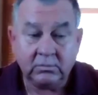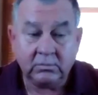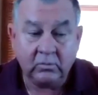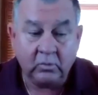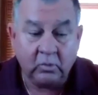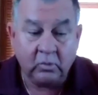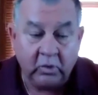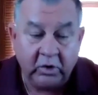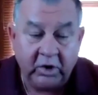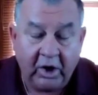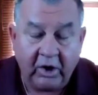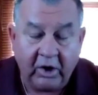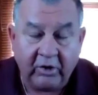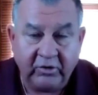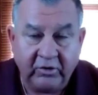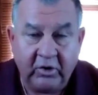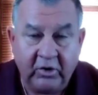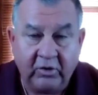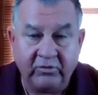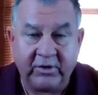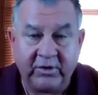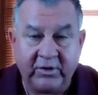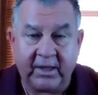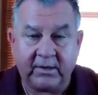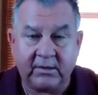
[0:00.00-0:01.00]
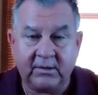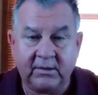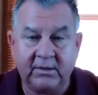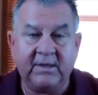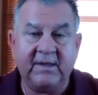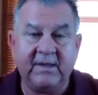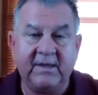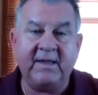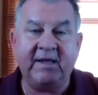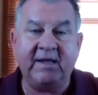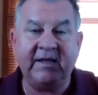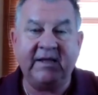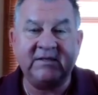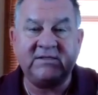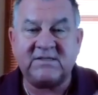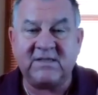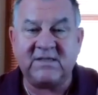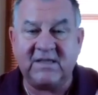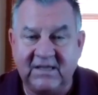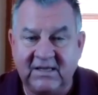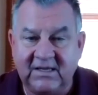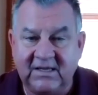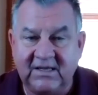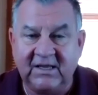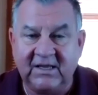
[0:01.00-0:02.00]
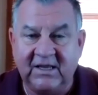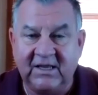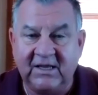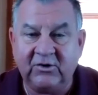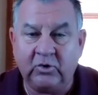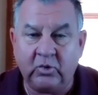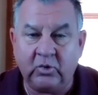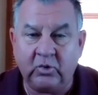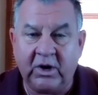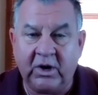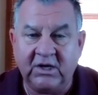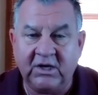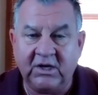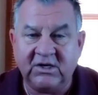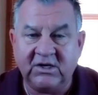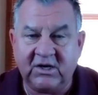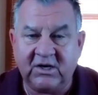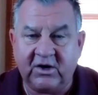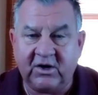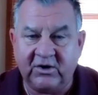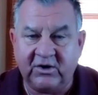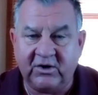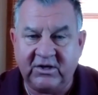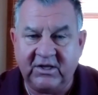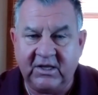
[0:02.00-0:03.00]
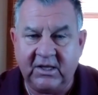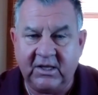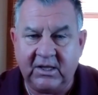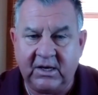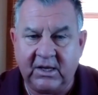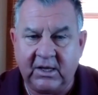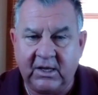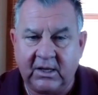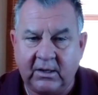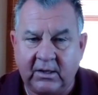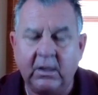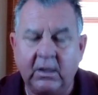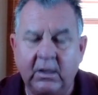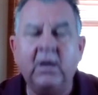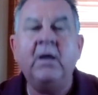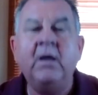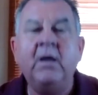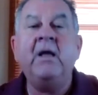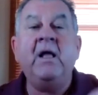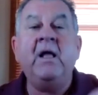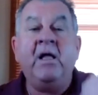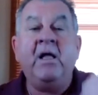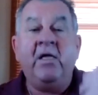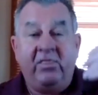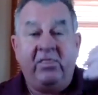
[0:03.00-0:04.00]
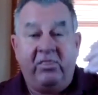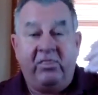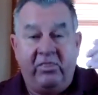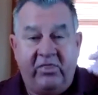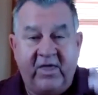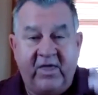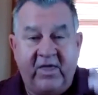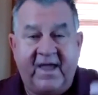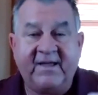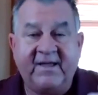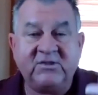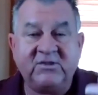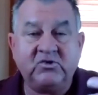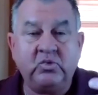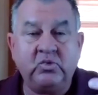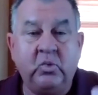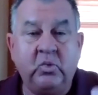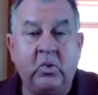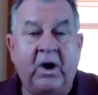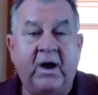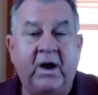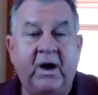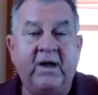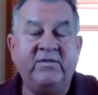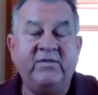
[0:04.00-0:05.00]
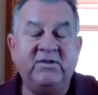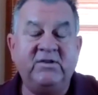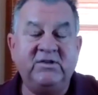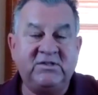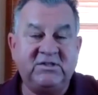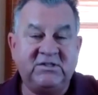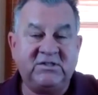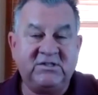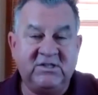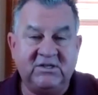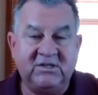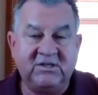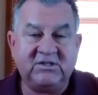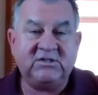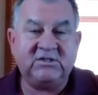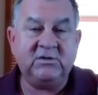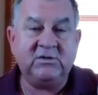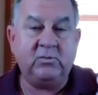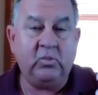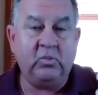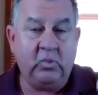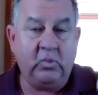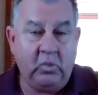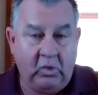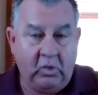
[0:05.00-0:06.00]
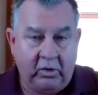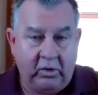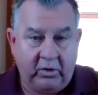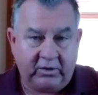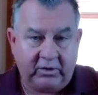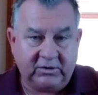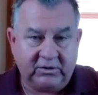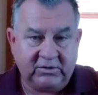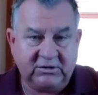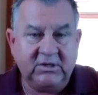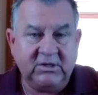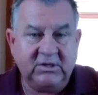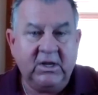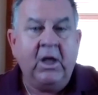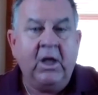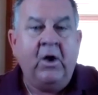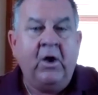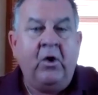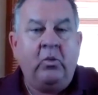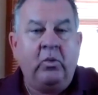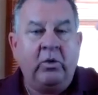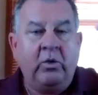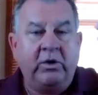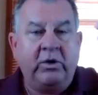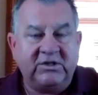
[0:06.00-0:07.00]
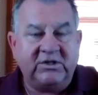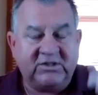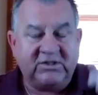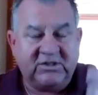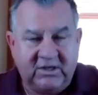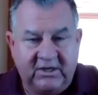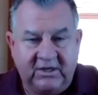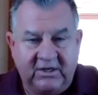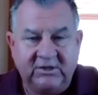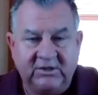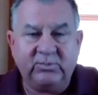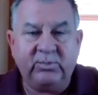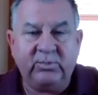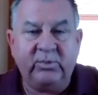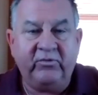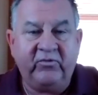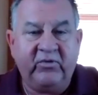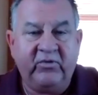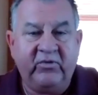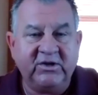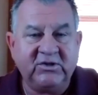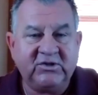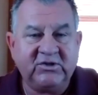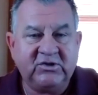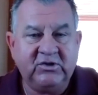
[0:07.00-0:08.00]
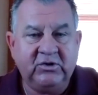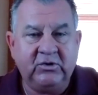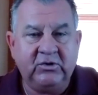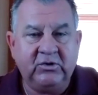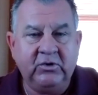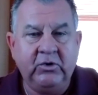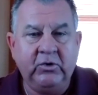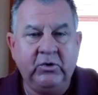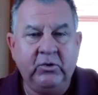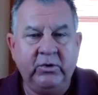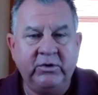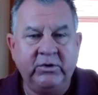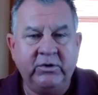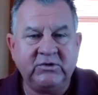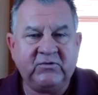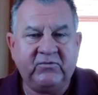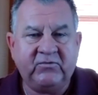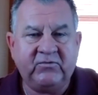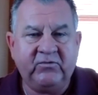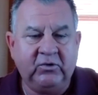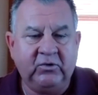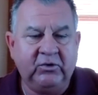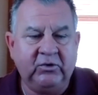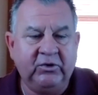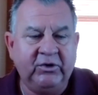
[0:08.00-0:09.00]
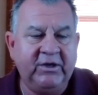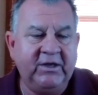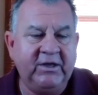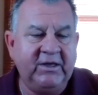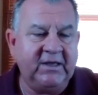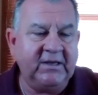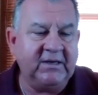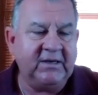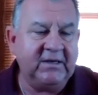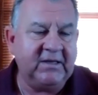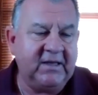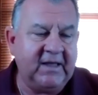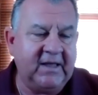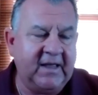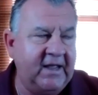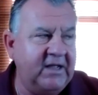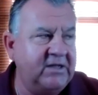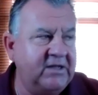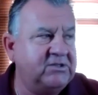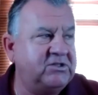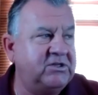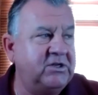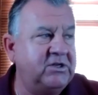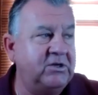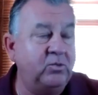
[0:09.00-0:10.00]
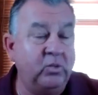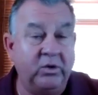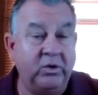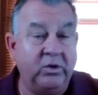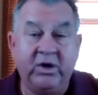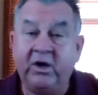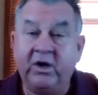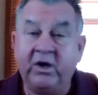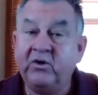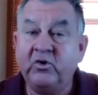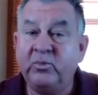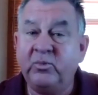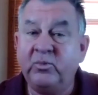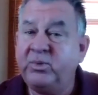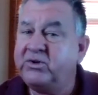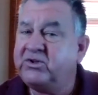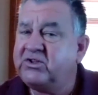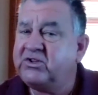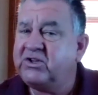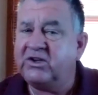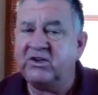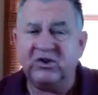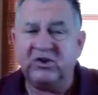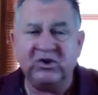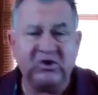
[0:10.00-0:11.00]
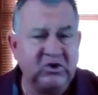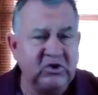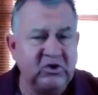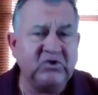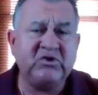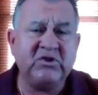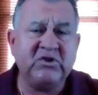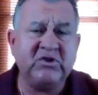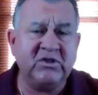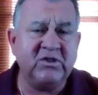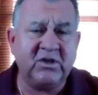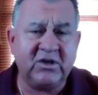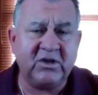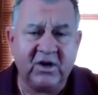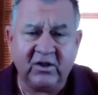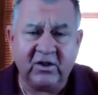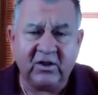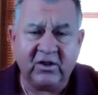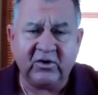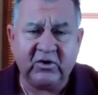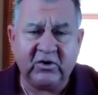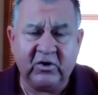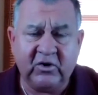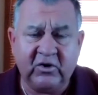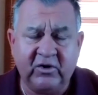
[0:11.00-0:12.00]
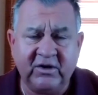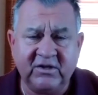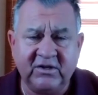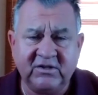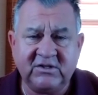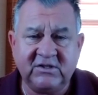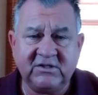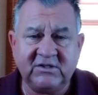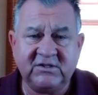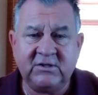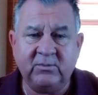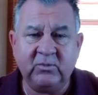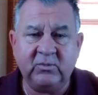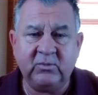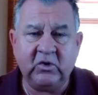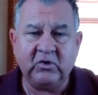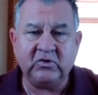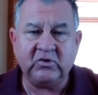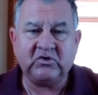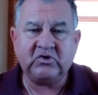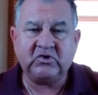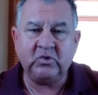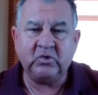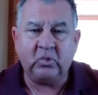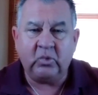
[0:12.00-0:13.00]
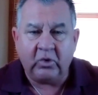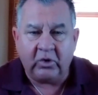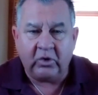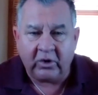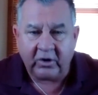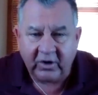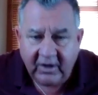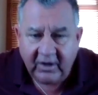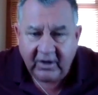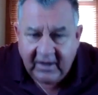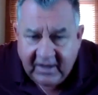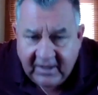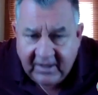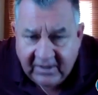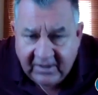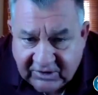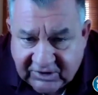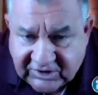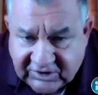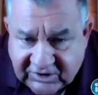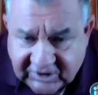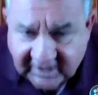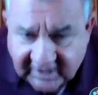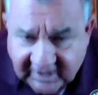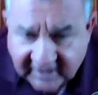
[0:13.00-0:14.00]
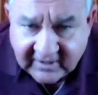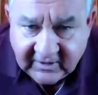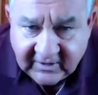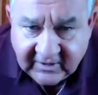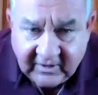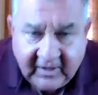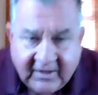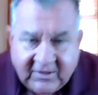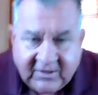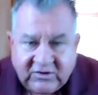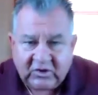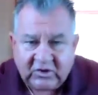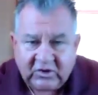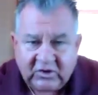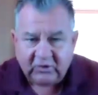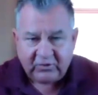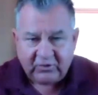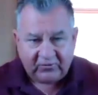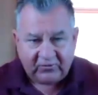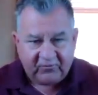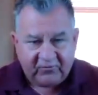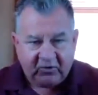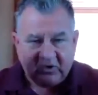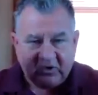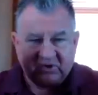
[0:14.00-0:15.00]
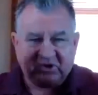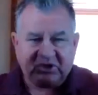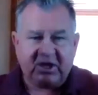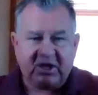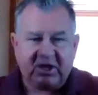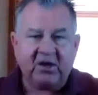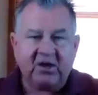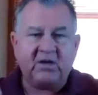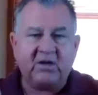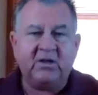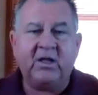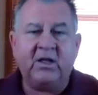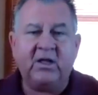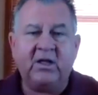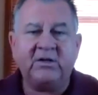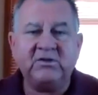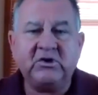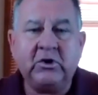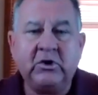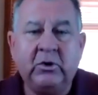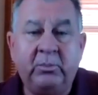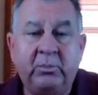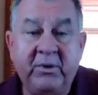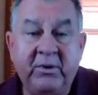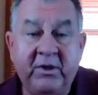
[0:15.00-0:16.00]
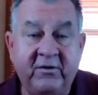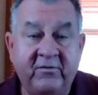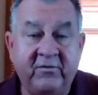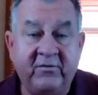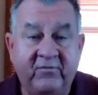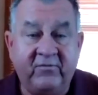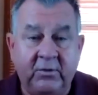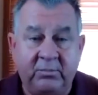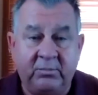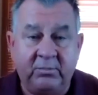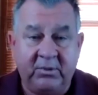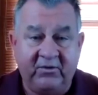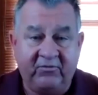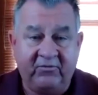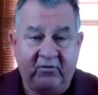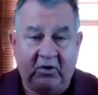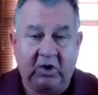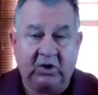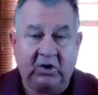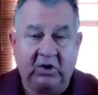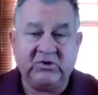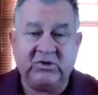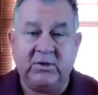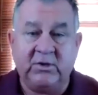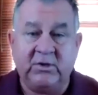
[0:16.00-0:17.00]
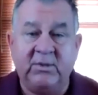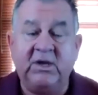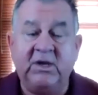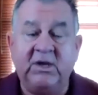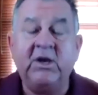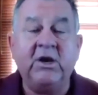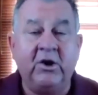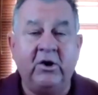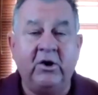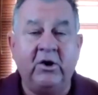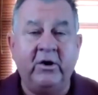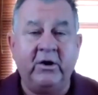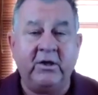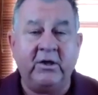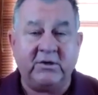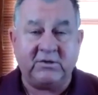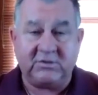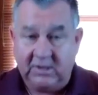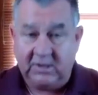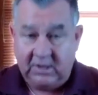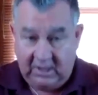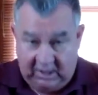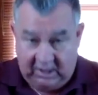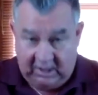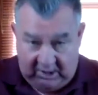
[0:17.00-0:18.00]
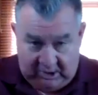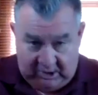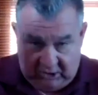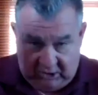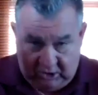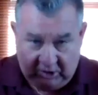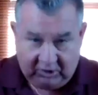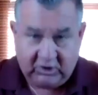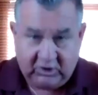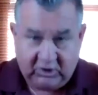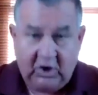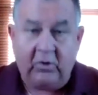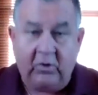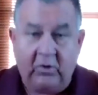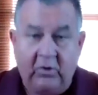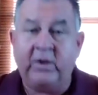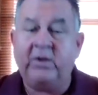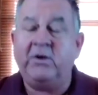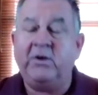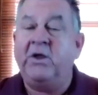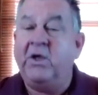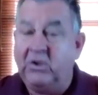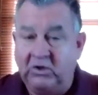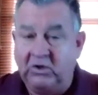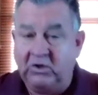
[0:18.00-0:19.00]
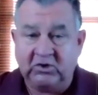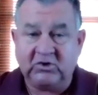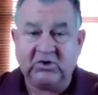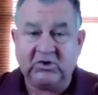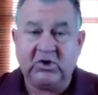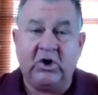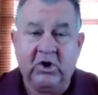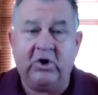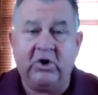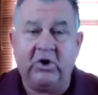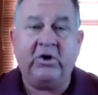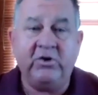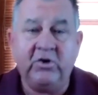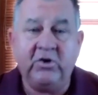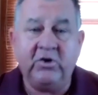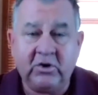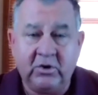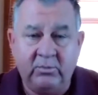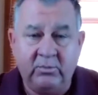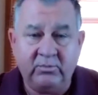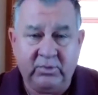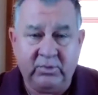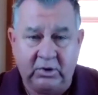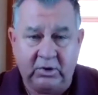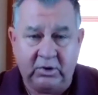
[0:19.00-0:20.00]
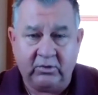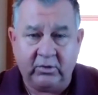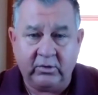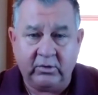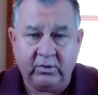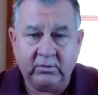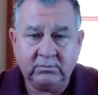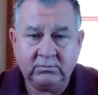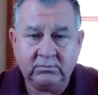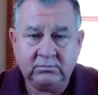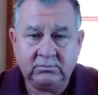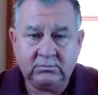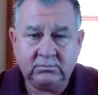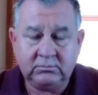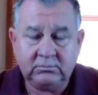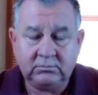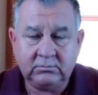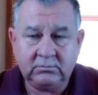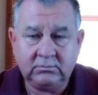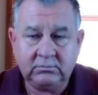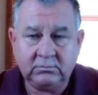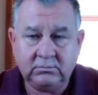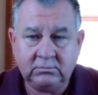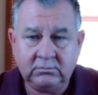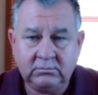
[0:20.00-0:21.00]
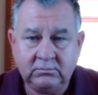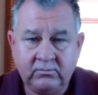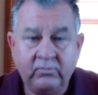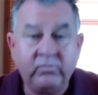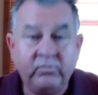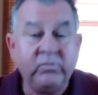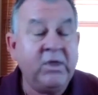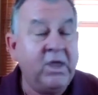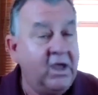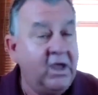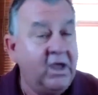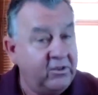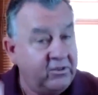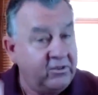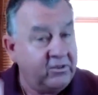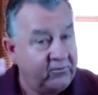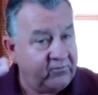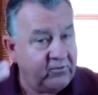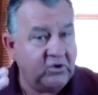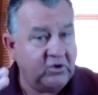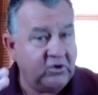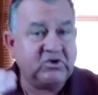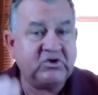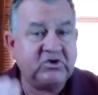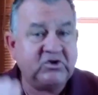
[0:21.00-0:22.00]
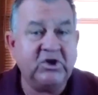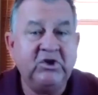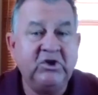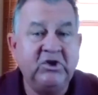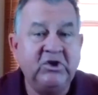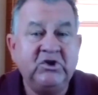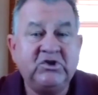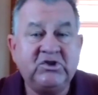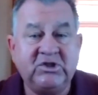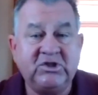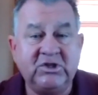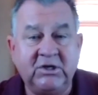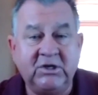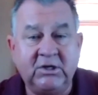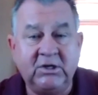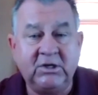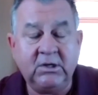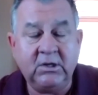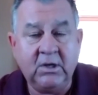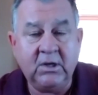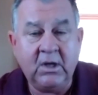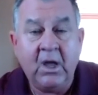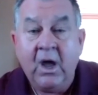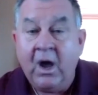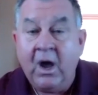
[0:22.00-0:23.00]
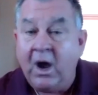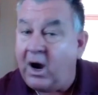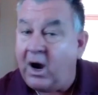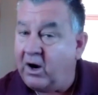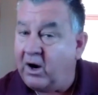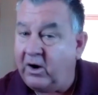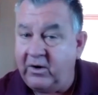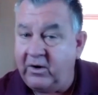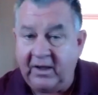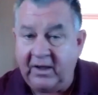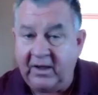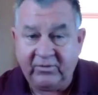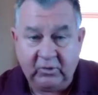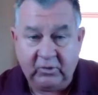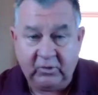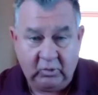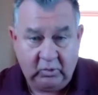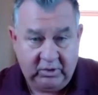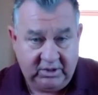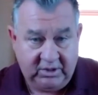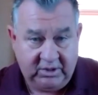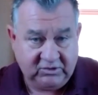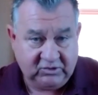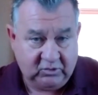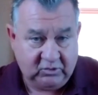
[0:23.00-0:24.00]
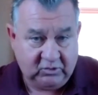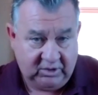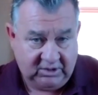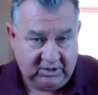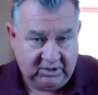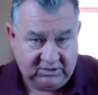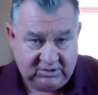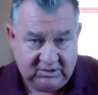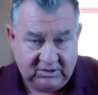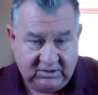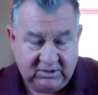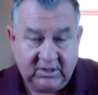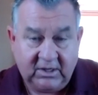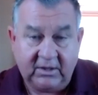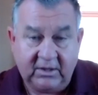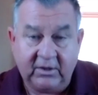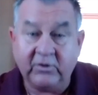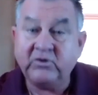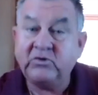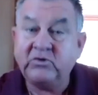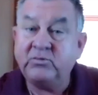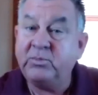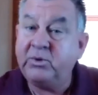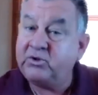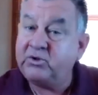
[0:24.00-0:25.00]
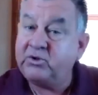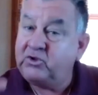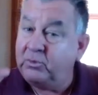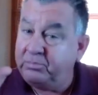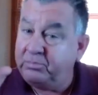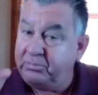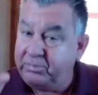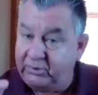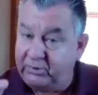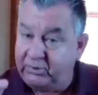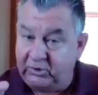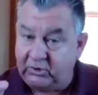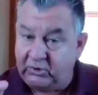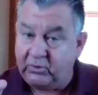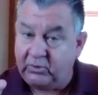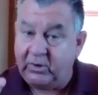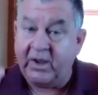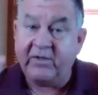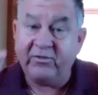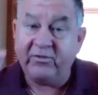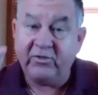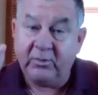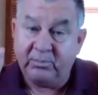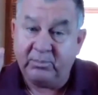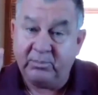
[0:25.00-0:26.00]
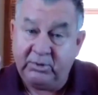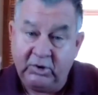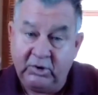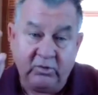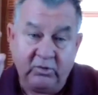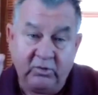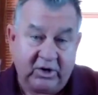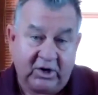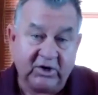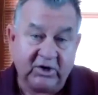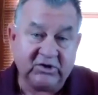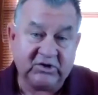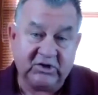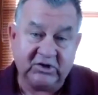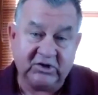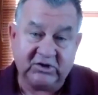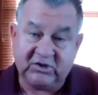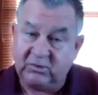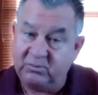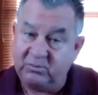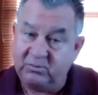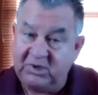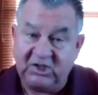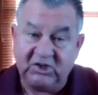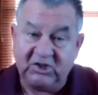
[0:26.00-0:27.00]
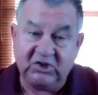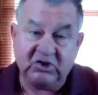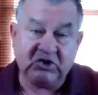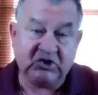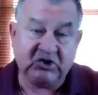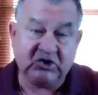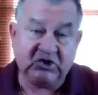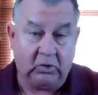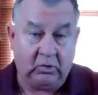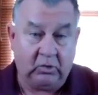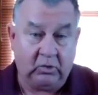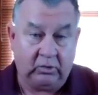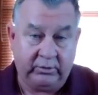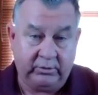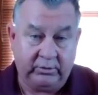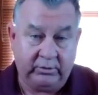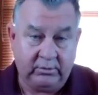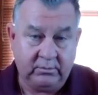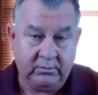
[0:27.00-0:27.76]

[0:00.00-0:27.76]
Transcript: We all know that. It's ingrained in our DNA. That's why the system works. When a sales professional who is fully engaged in 100% using the color coding system goes to work, the first psychological benefit befalls them. And here it is. You go in, you turn on your computer, and the first thing you see are not the reds, greens, and yellows, but the blue. And the blue in our system means sold.